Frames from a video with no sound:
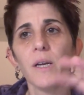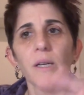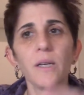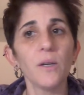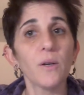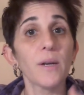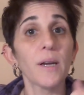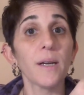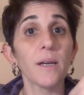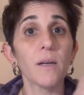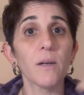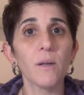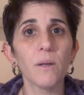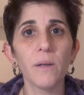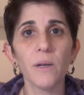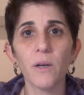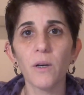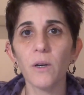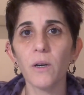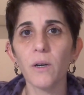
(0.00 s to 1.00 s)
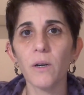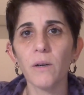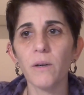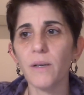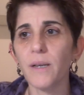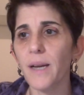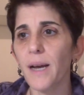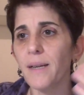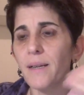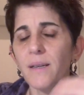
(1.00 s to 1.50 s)
you can clear
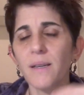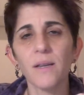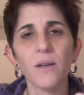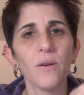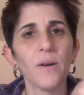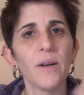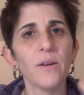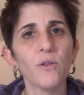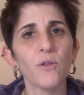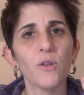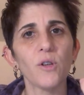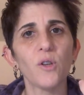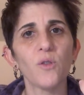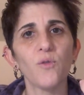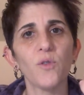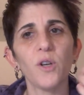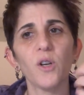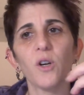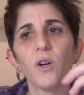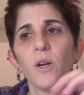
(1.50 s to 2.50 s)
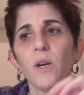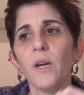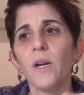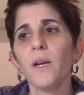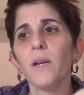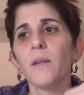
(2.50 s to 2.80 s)
yes their energy sphere